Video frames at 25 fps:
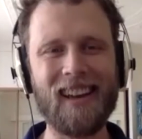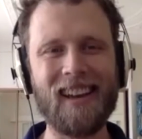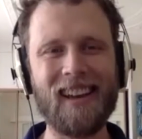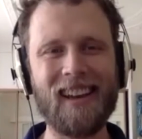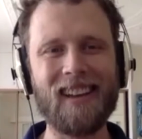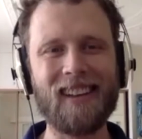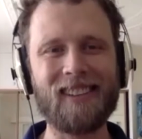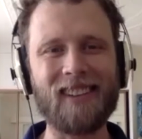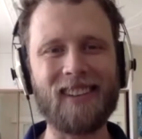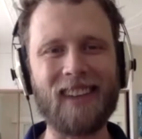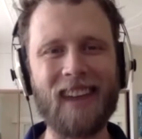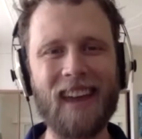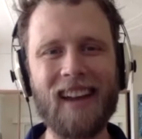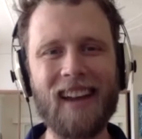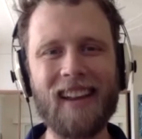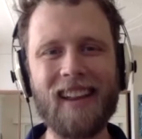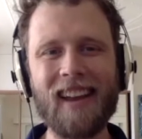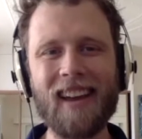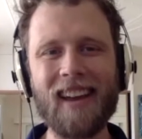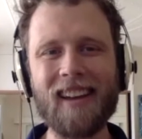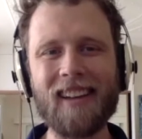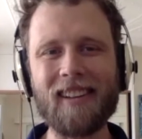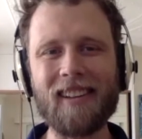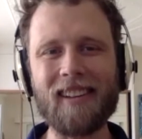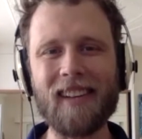So how
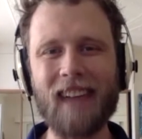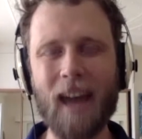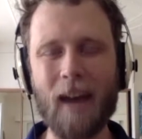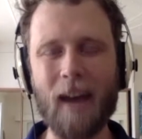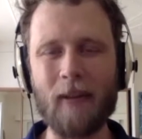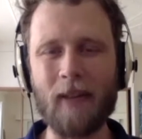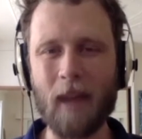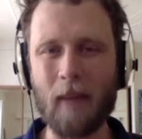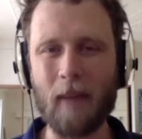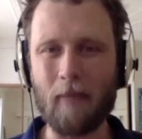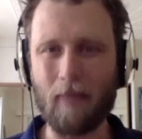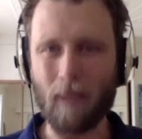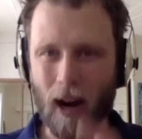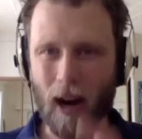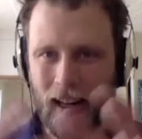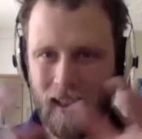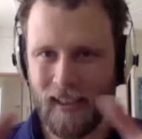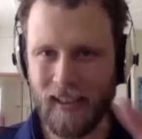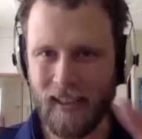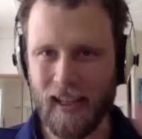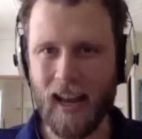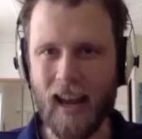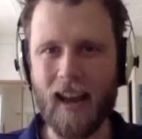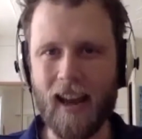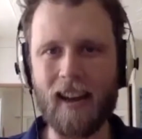do they break
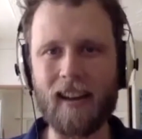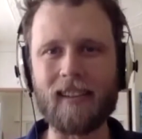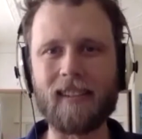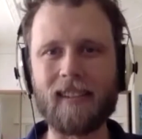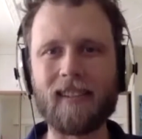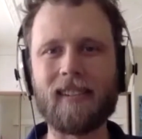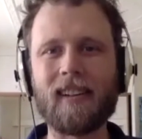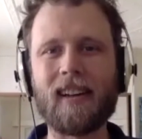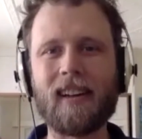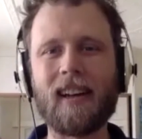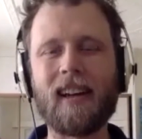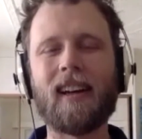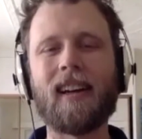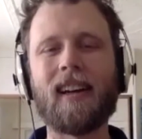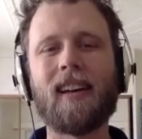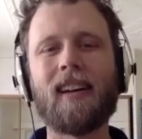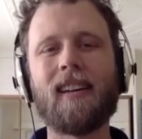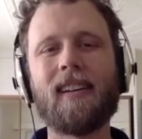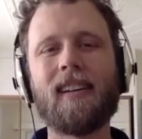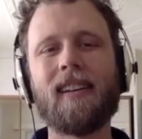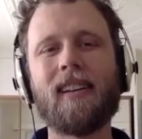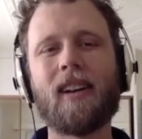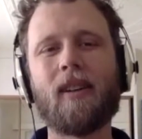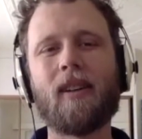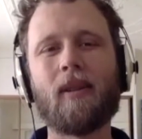down
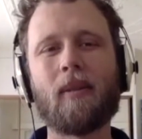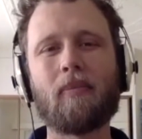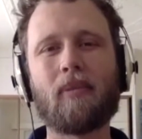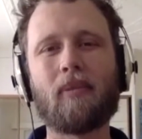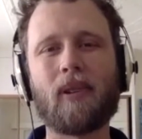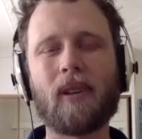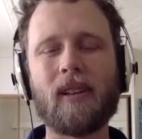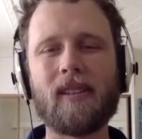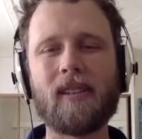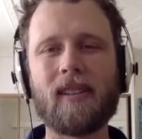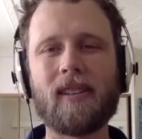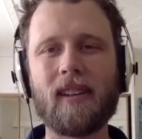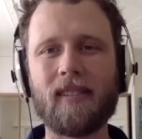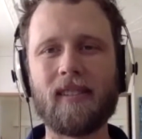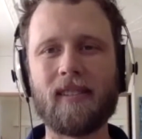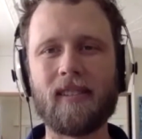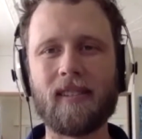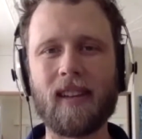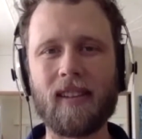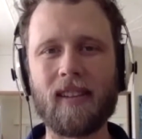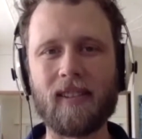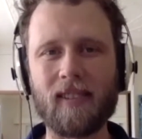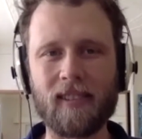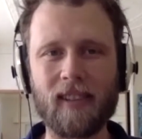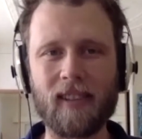a pre-season?
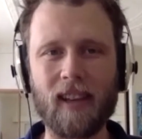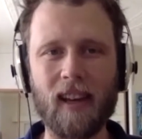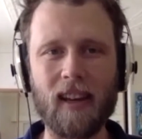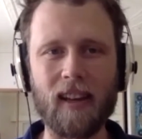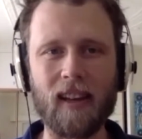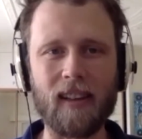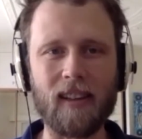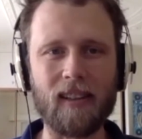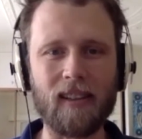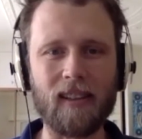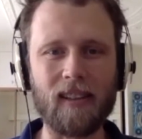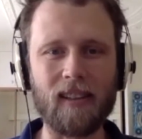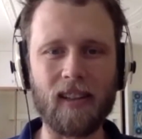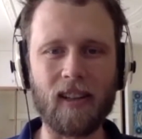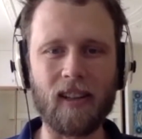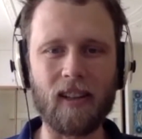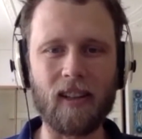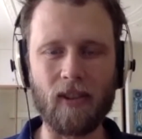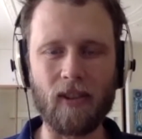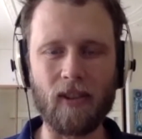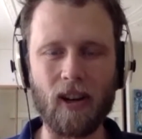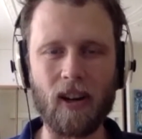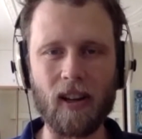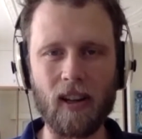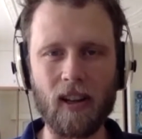As you say, you've
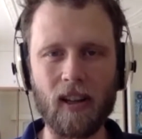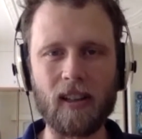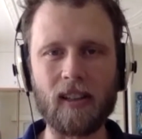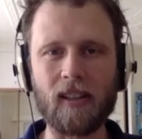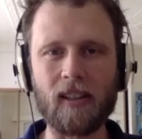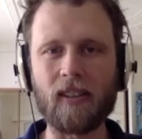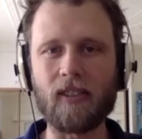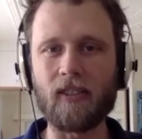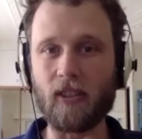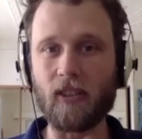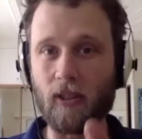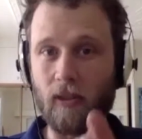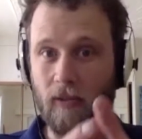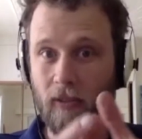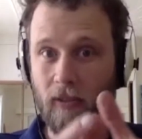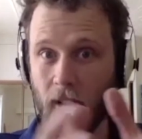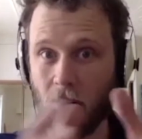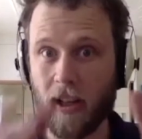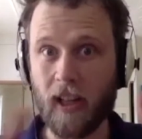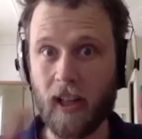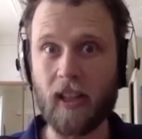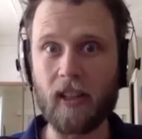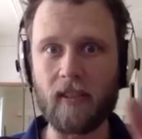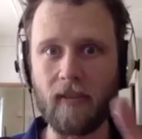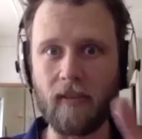highlighted it's sort of
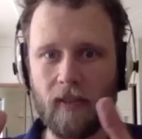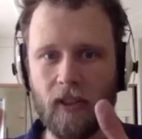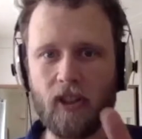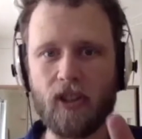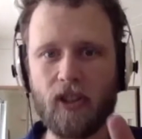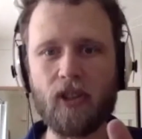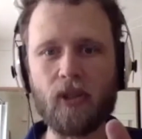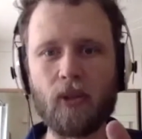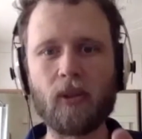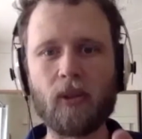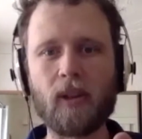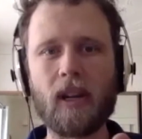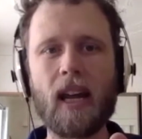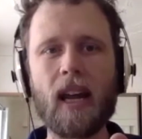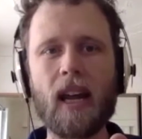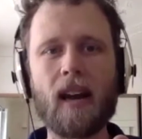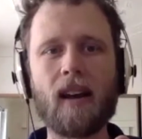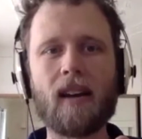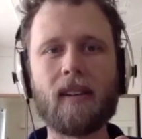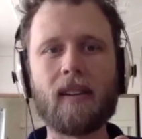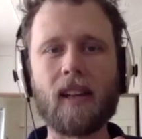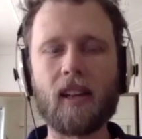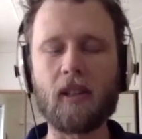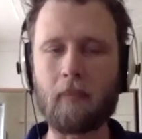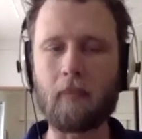very individual now,
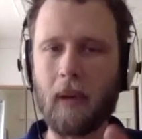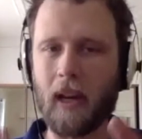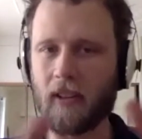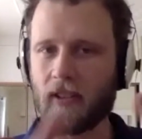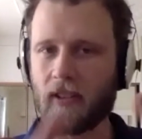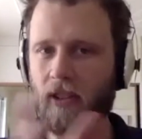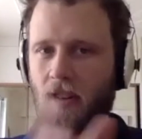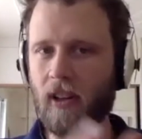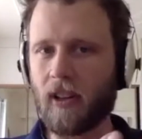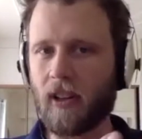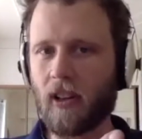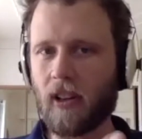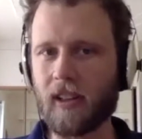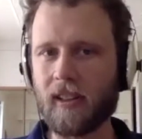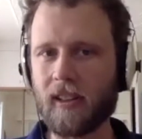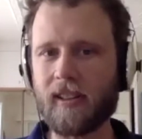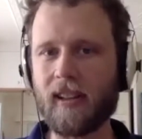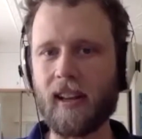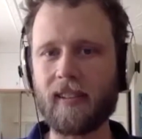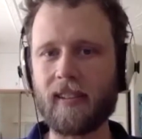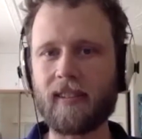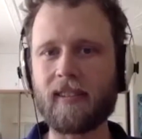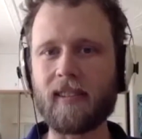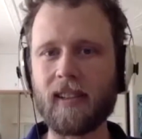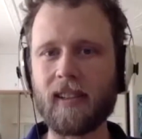and that's based on a lot of
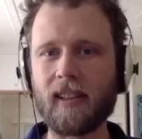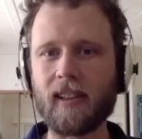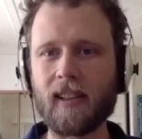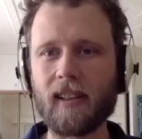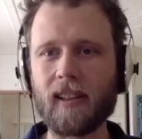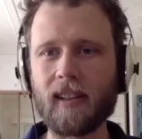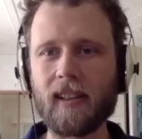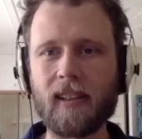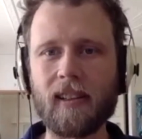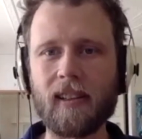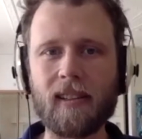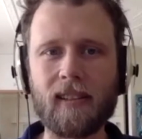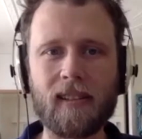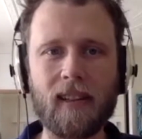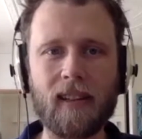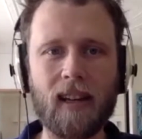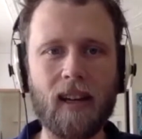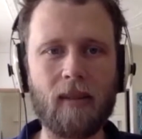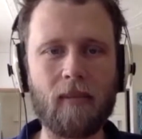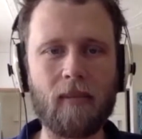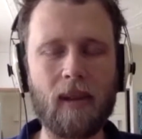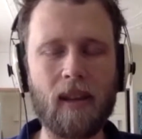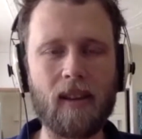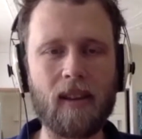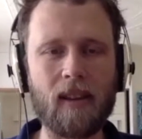testing and
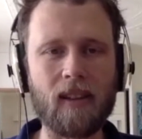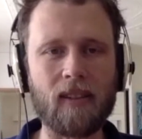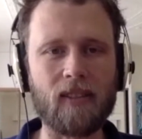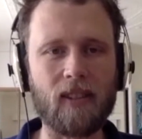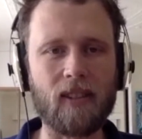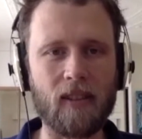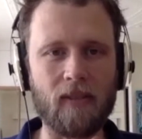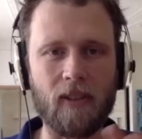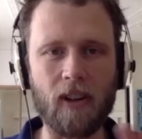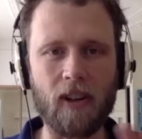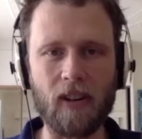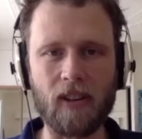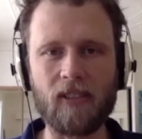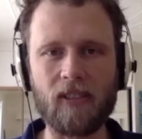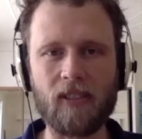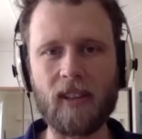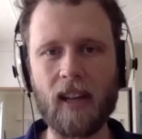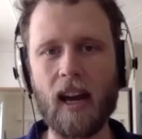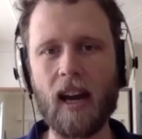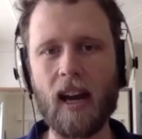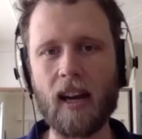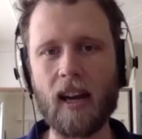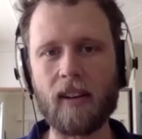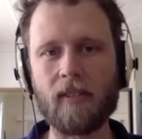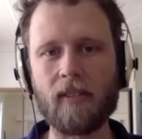things at the very
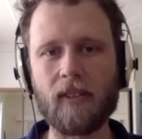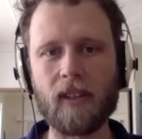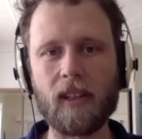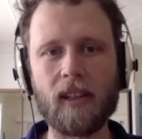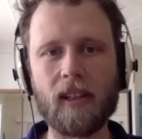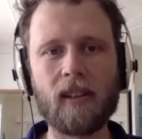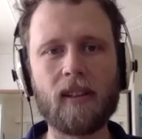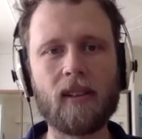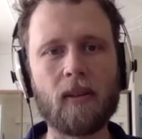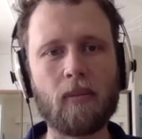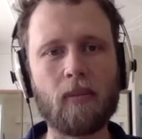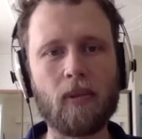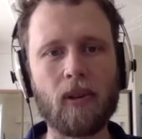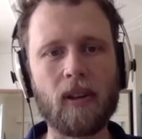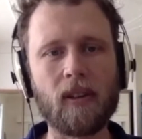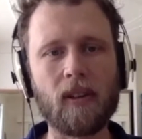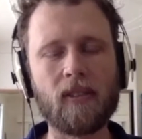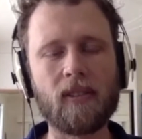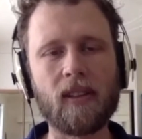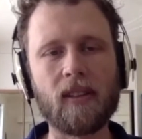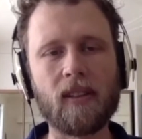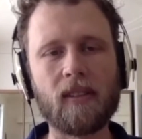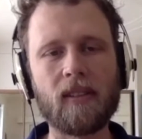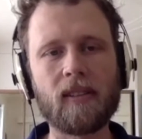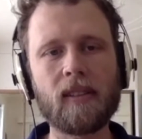start of the
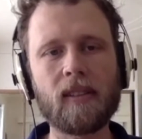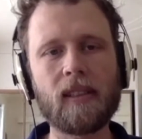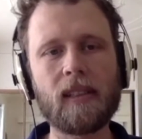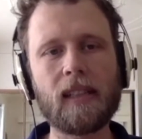pre-season.